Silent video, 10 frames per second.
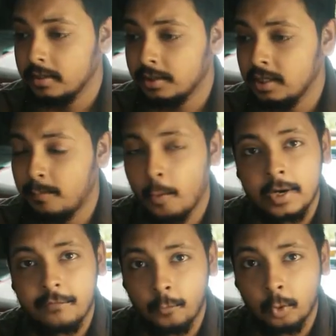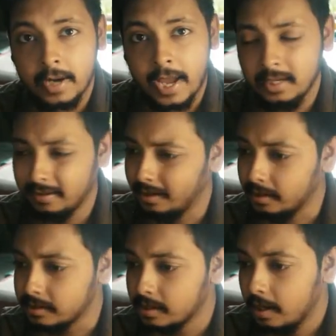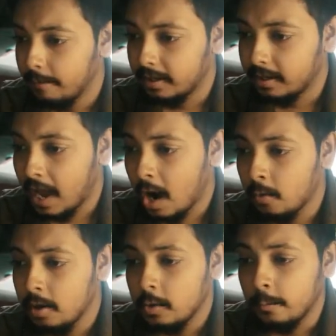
3.49 gigahertz but now